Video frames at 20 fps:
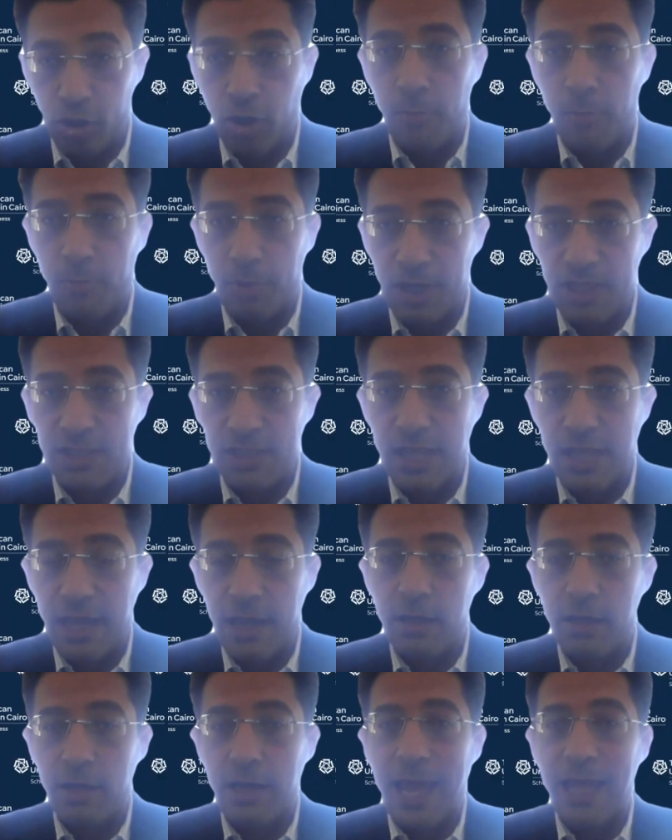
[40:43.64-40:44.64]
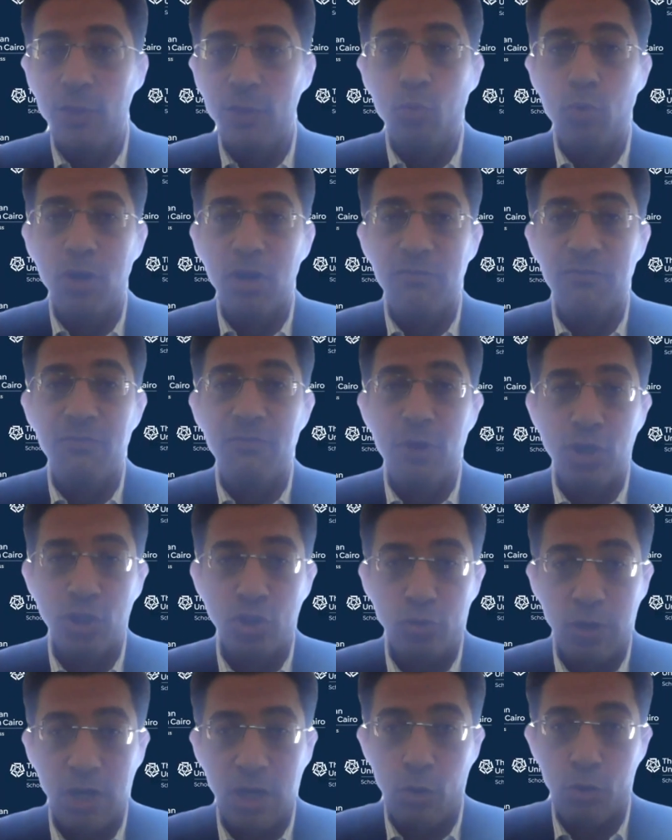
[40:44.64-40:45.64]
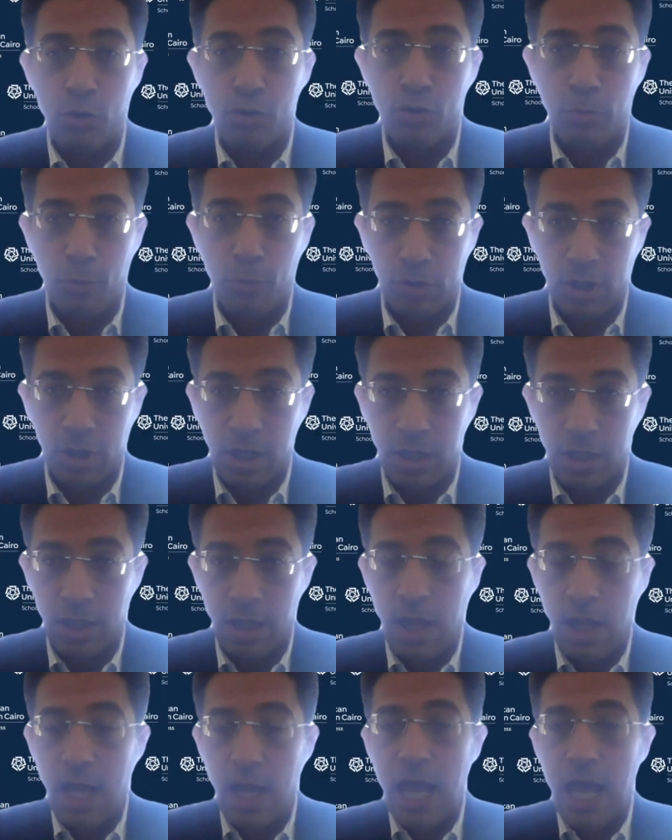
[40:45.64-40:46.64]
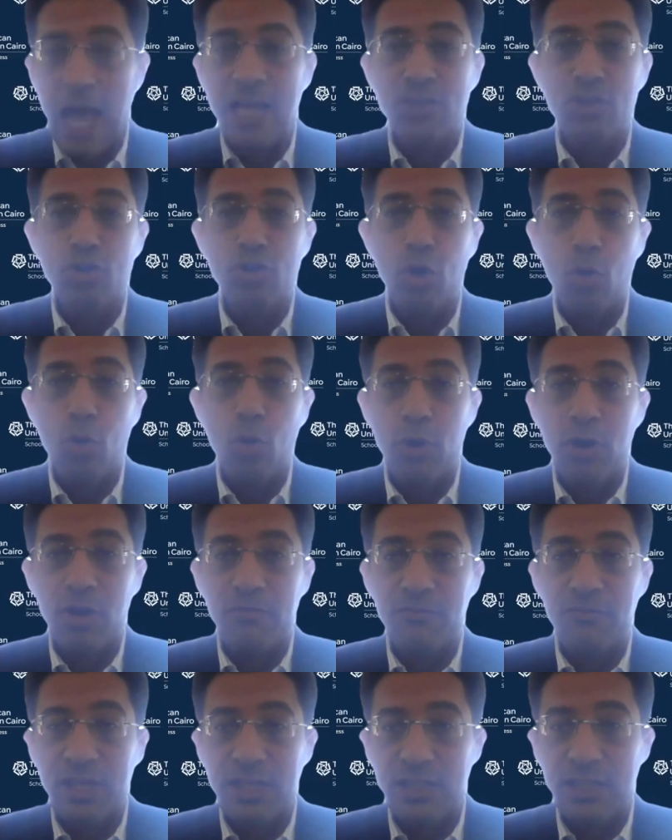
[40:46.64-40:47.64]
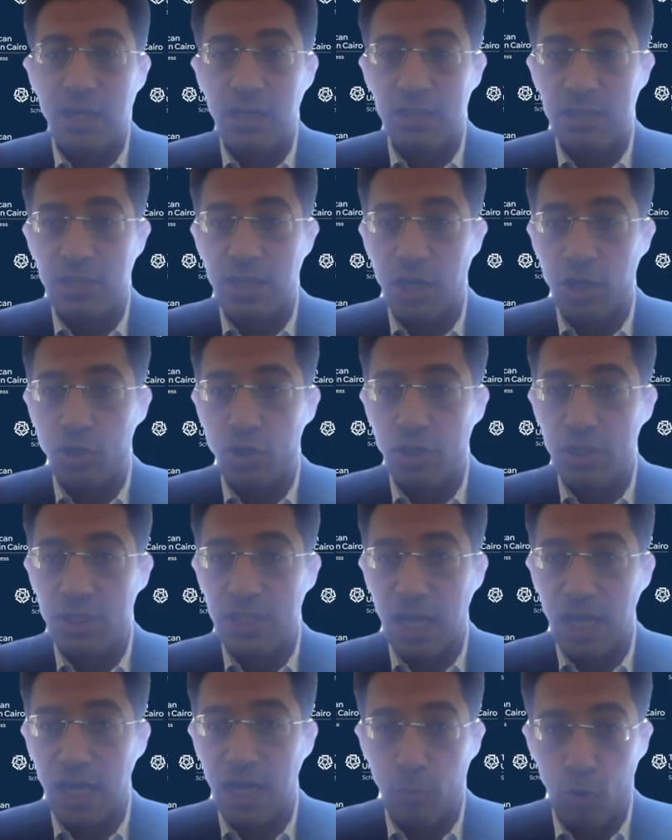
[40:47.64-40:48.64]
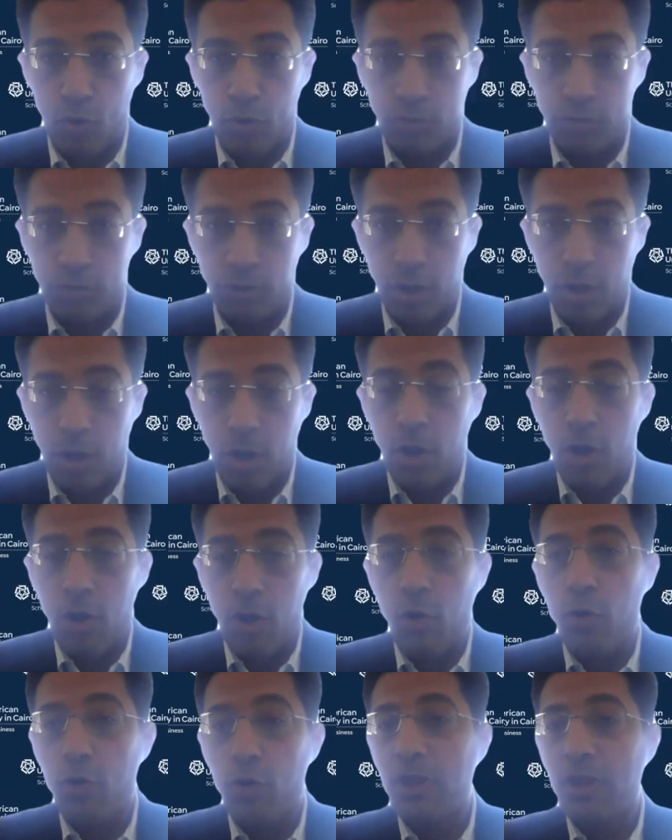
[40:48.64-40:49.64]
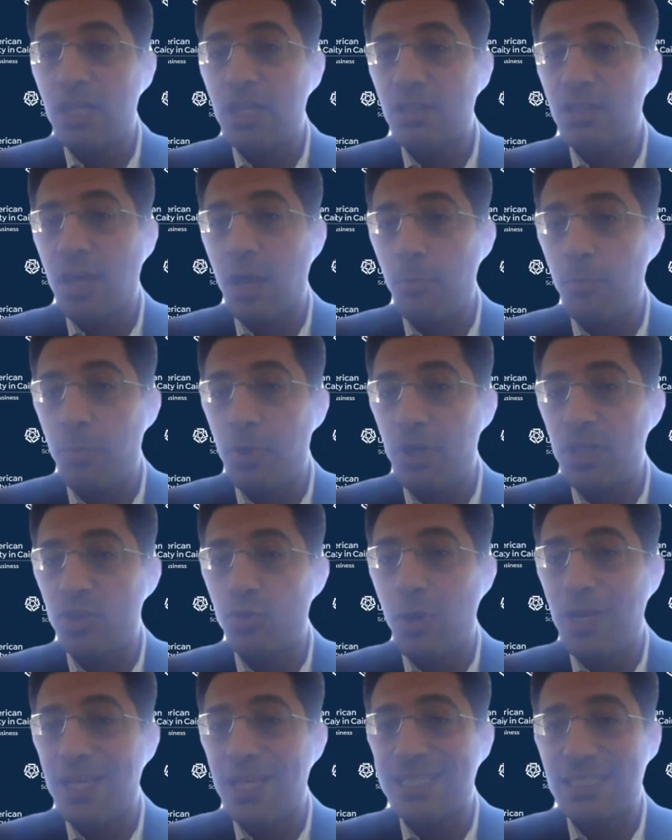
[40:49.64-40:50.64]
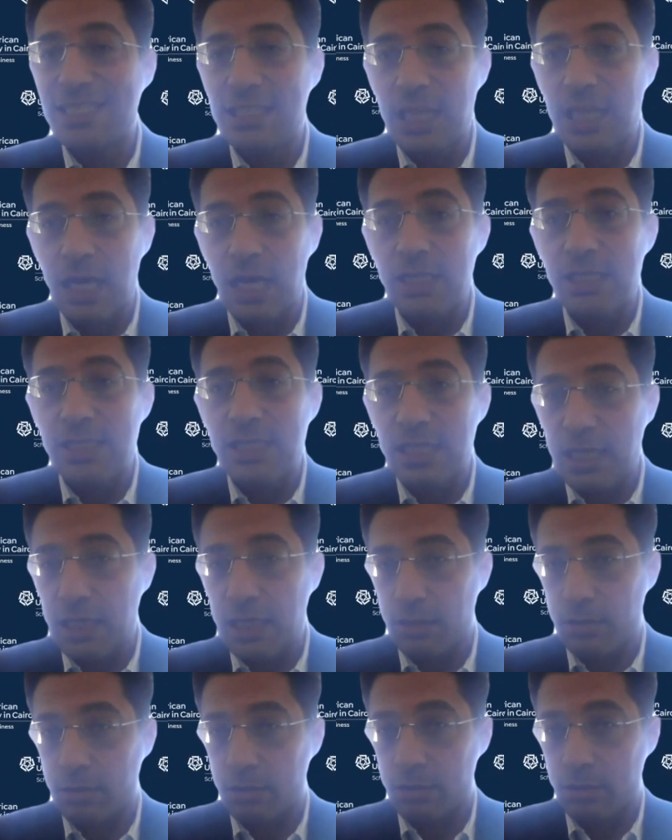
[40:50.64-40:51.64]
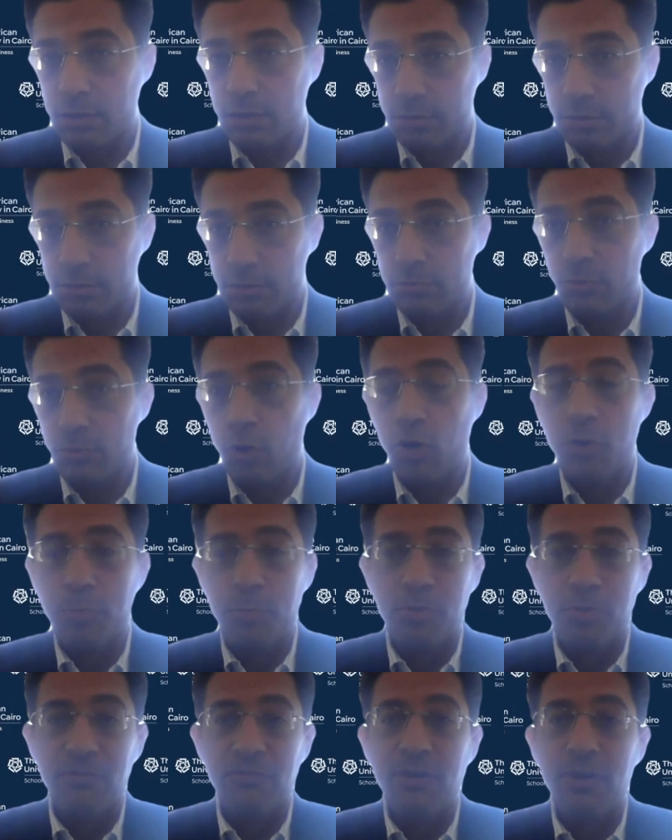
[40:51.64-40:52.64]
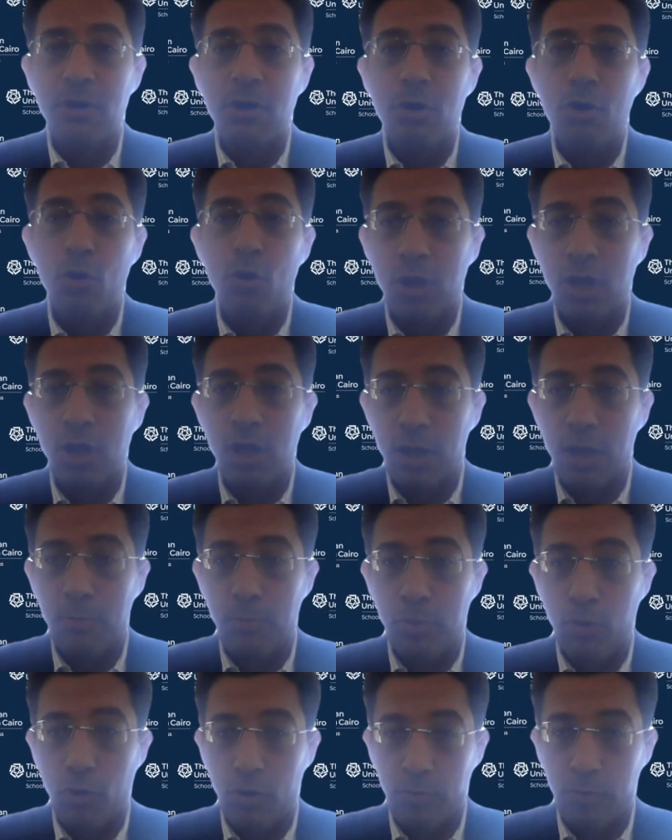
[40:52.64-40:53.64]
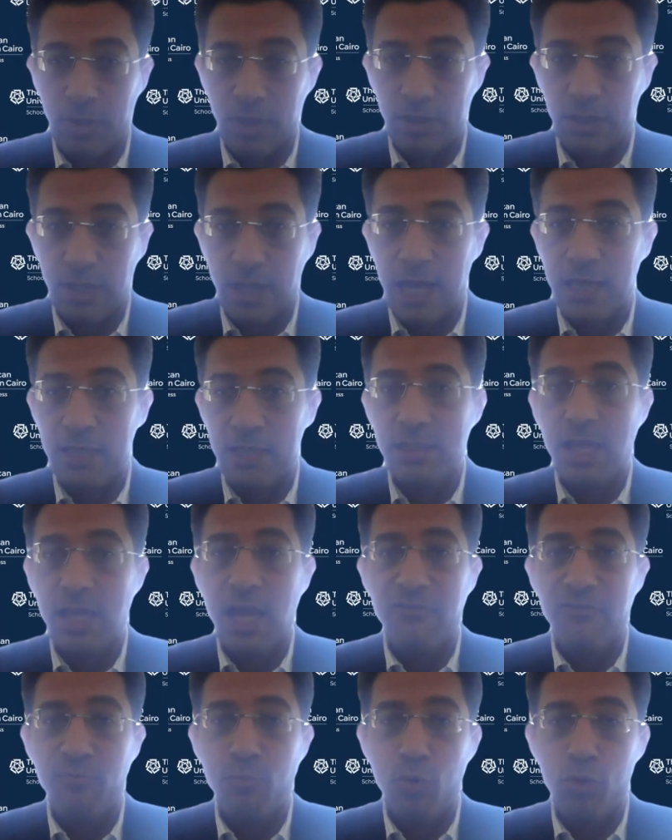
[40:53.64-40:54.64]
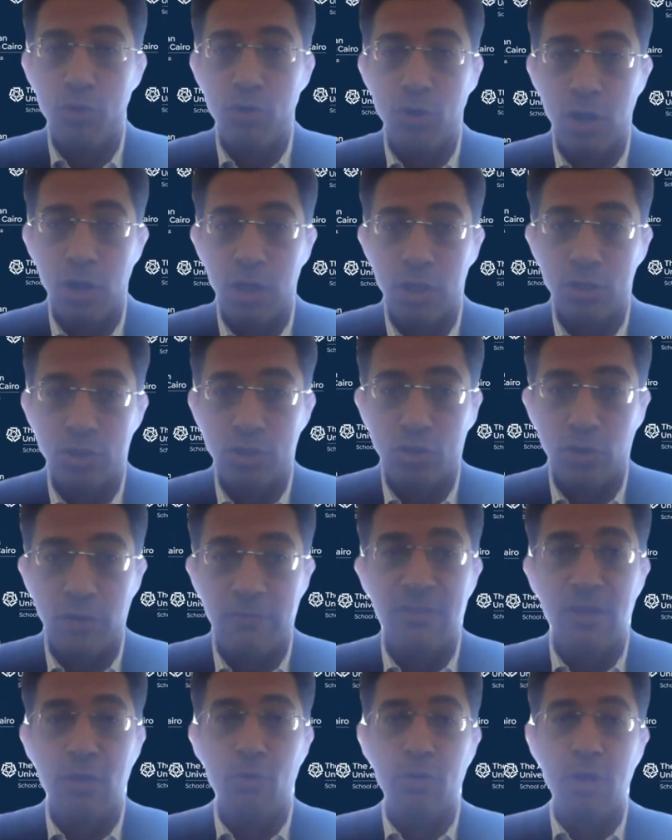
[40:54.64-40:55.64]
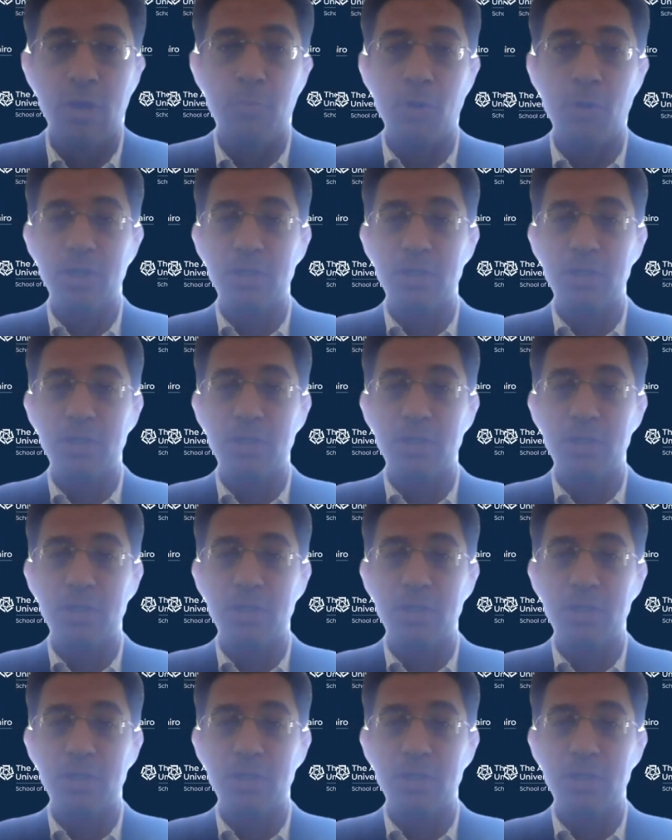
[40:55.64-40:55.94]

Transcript: companies there and work virtually or remotely as no work visa restrictions anymore? Or these companies will still seek or prefer local employment as they have more knowledge of the local